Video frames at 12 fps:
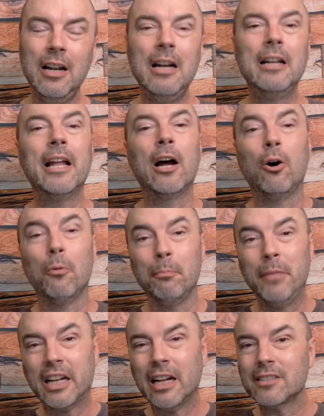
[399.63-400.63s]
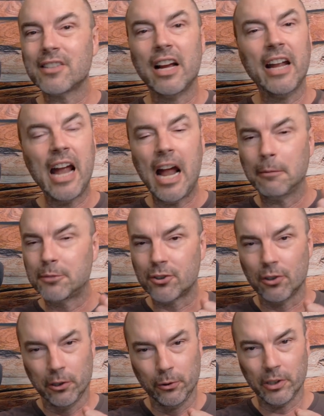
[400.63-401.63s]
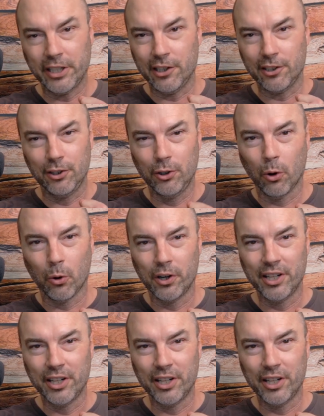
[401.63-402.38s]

Now, because I absolutely adore